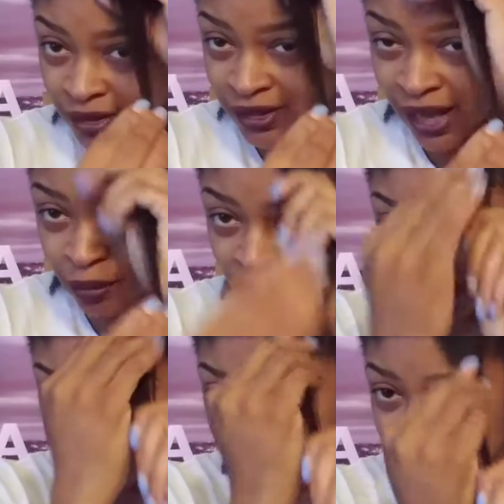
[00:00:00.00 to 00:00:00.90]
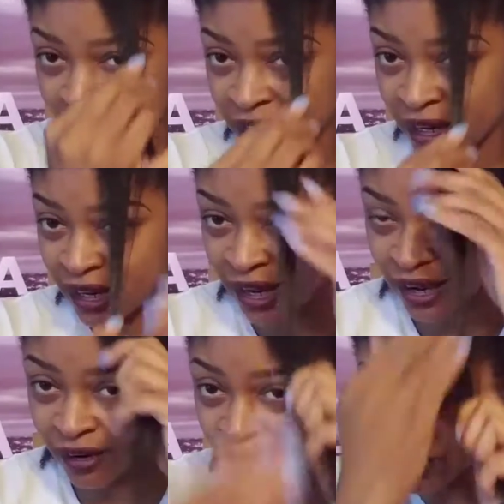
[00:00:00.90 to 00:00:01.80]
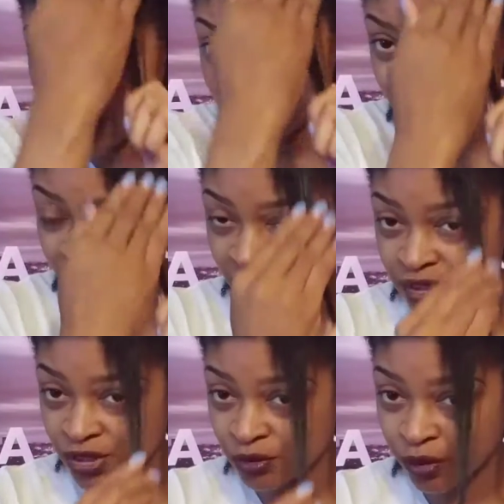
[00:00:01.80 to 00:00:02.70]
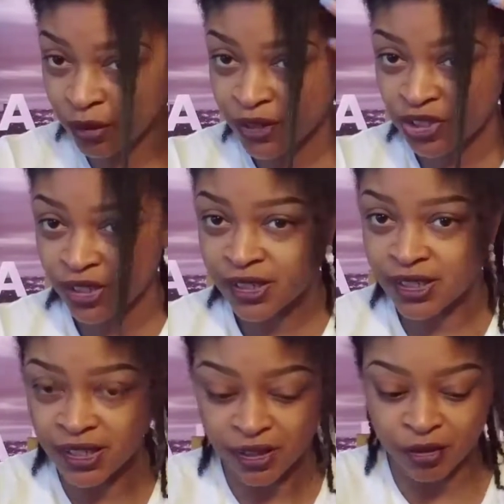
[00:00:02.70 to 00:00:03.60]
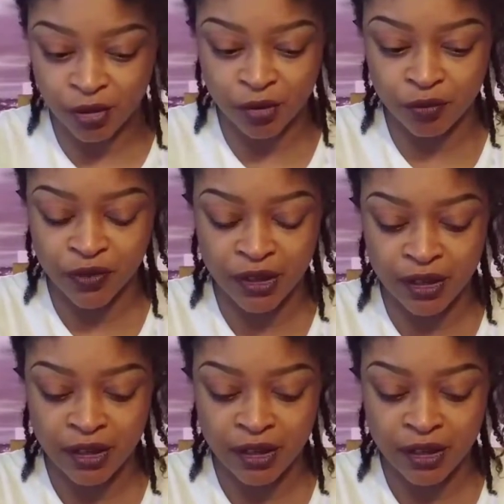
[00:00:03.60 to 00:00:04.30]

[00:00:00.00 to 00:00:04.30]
the top of my hair and just rub the Genesis through.